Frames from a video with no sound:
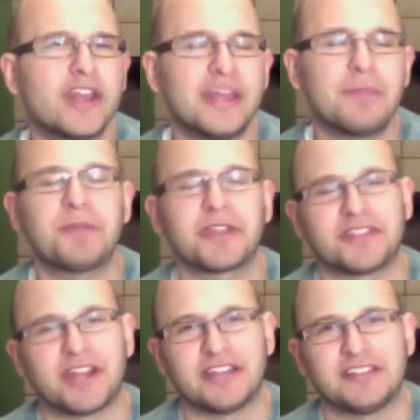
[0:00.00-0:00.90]
nitpick
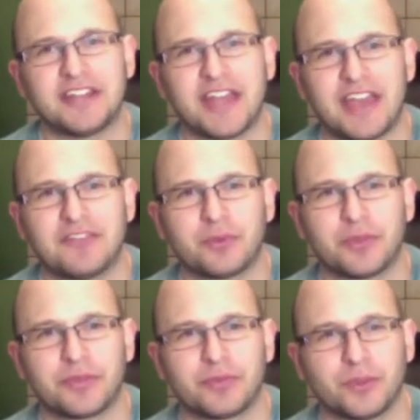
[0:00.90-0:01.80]
that I did have
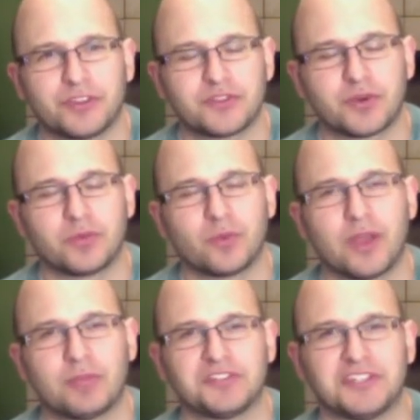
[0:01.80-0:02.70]
with Jordan
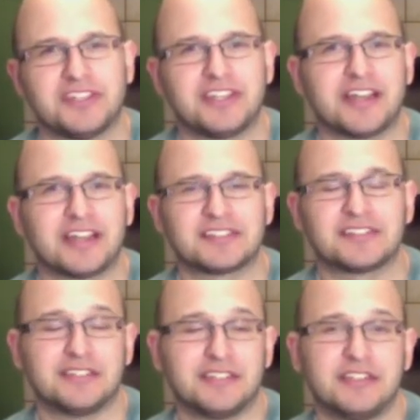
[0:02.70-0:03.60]
Webb was he
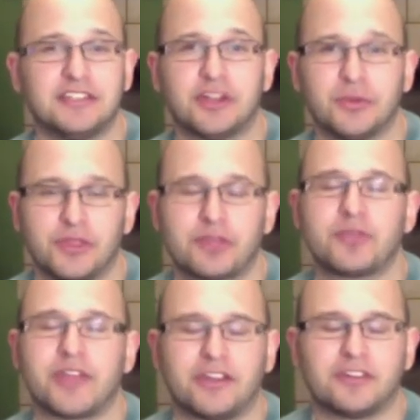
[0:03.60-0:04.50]
threw
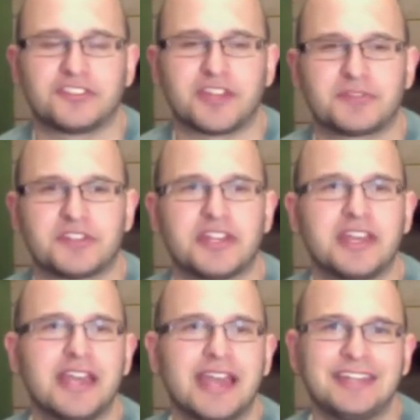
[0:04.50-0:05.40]
that interception,
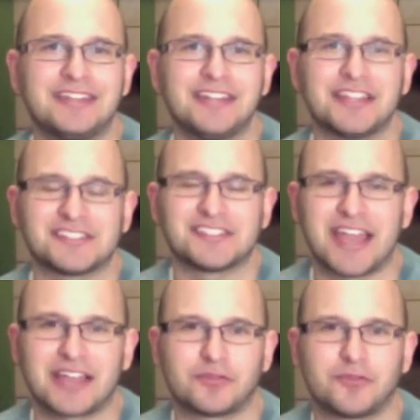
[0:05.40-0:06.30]
and he did get
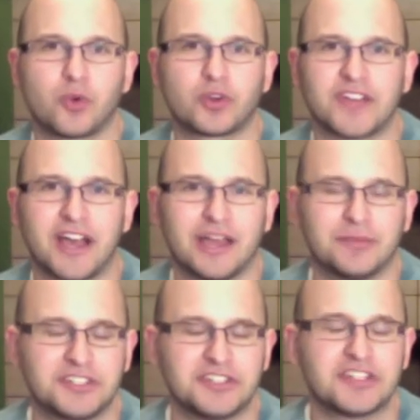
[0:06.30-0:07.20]
sacked 4
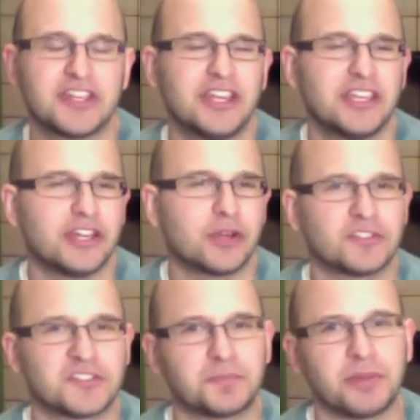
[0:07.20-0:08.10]
times. He's,
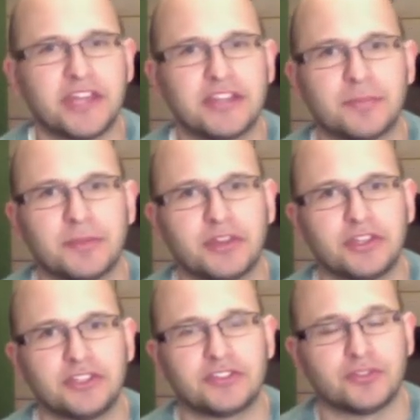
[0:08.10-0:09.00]
displayed an
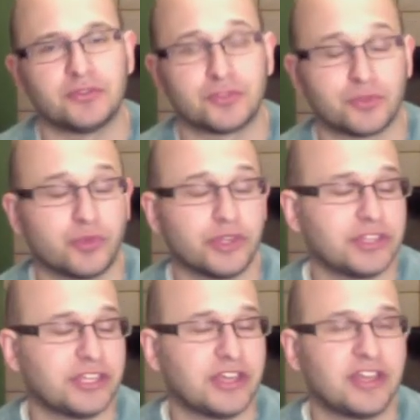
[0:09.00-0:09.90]
ability to
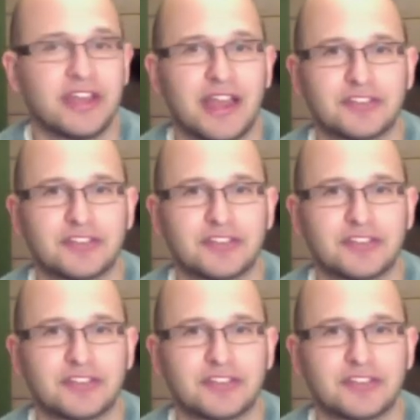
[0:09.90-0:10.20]
really have a